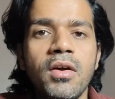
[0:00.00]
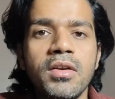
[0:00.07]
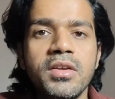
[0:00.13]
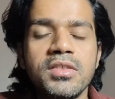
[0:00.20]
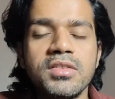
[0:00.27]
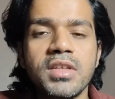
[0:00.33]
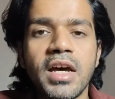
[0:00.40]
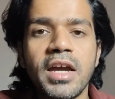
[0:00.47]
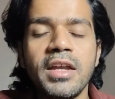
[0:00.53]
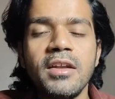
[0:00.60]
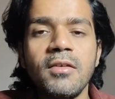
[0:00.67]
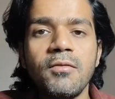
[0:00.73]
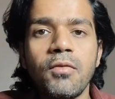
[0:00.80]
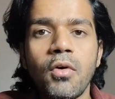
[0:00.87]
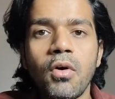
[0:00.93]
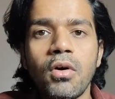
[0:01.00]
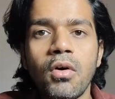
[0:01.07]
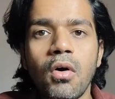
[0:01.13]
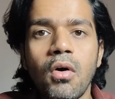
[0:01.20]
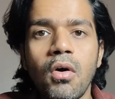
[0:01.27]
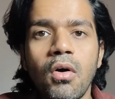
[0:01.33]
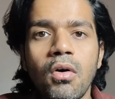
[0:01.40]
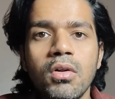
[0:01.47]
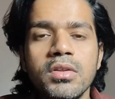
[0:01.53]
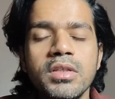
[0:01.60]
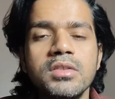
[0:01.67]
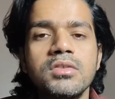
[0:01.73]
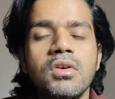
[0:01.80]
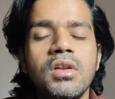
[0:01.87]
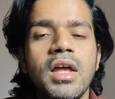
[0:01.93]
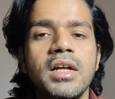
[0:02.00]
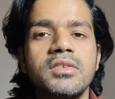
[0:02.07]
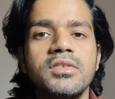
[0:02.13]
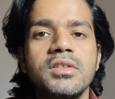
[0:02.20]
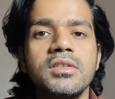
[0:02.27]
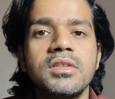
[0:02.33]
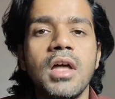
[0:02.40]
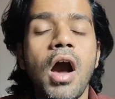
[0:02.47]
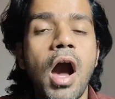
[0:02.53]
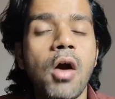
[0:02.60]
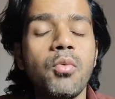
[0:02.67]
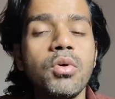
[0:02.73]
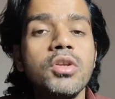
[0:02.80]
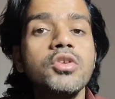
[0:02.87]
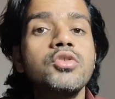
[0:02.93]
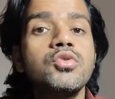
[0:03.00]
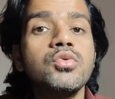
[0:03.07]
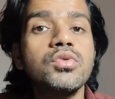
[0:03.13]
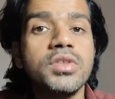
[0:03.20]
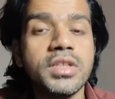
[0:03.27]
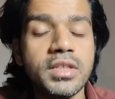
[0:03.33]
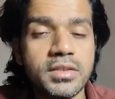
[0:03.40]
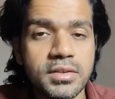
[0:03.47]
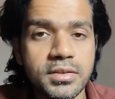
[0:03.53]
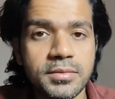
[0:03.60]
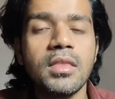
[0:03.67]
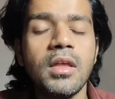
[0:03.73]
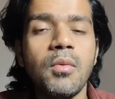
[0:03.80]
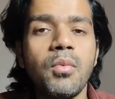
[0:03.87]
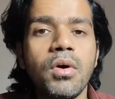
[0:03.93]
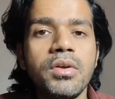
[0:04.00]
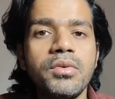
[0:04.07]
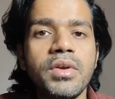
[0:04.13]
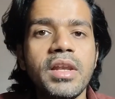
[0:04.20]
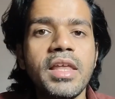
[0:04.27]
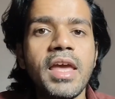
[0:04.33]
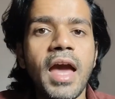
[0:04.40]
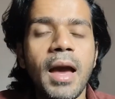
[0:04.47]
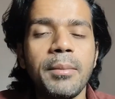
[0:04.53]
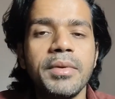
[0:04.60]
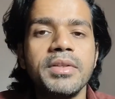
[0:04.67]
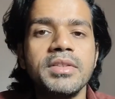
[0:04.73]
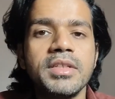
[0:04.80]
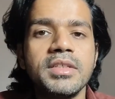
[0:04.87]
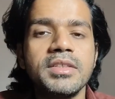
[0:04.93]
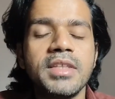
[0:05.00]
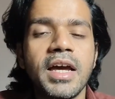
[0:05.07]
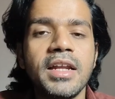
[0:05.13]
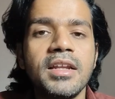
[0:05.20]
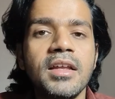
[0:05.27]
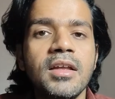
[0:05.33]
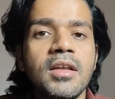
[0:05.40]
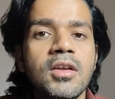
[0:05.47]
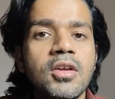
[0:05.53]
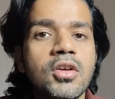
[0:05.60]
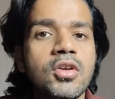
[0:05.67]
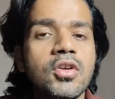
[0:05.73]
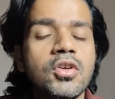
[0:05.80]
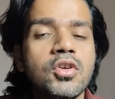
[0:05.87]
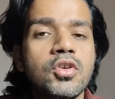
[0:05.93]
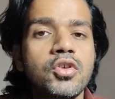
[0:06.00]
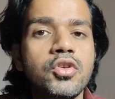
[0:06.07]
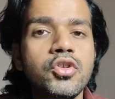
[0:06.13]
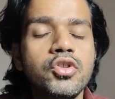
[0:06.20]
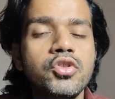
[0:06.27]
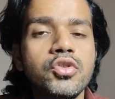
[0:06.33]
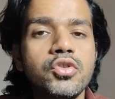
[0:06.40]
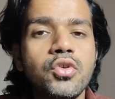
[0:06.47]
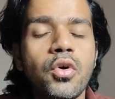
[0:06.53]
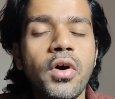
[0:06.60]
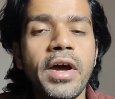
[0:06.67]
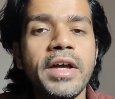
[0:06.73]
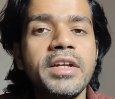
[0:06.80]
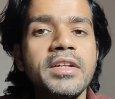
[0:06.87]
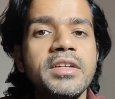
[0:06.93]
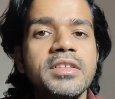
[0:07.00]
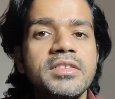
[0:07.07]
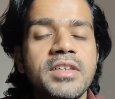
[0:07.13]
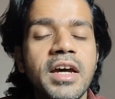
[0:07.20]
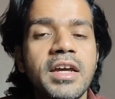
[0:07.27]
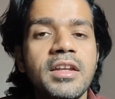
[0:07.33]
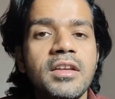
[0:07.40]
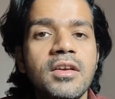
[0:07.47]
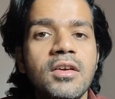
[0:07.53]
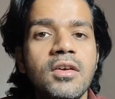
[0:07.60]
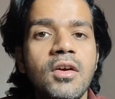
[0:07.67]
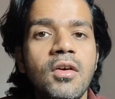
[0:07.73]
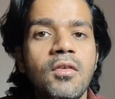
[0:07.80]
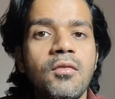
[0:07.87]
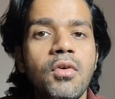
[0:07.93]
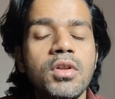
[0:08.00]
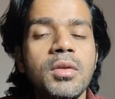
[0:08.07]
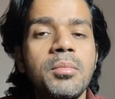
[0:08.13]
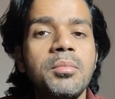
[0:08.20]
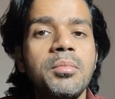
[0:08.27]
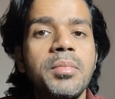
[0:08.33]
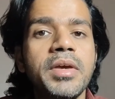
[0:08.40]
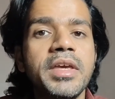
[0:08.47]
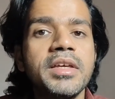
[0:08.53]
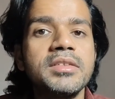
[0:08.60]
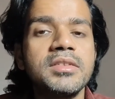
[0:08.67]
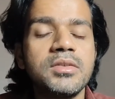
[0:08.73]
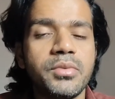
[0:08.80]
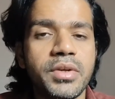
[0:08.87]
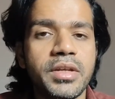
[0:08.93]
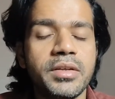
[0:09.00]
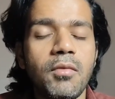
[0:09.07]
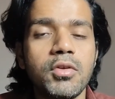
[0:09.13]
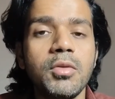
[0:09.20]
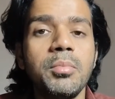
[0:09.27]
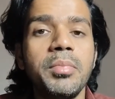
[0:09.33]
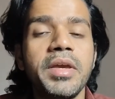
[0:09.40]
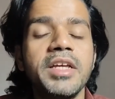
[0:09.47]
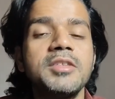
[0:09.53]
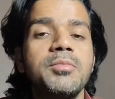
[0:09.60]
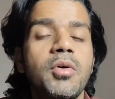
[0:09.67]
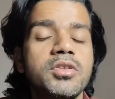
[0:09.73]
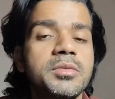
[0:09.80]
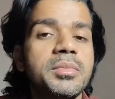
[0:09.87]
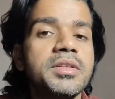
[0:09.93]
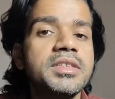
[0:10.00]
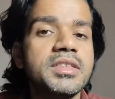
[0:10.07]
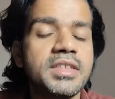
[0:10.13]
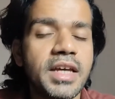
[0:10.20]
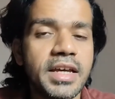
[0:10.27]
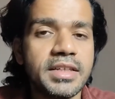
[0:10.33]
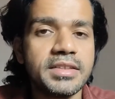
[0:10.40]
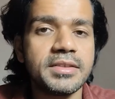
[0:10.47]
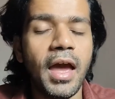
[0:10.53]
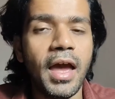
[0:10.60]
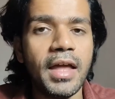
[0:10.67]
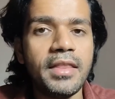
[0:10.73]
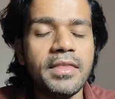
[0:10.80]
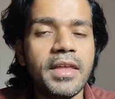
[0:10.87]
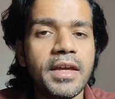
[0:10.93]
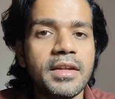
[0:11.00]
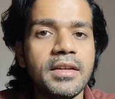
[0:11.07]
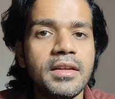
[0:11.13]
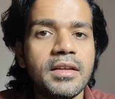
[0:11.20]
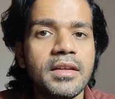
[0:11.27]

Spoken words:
designed for all these collaterals. Now how will you do this? Now what really happens is that you should go ahead and design for the biggest screen, for the biggest possible size, and then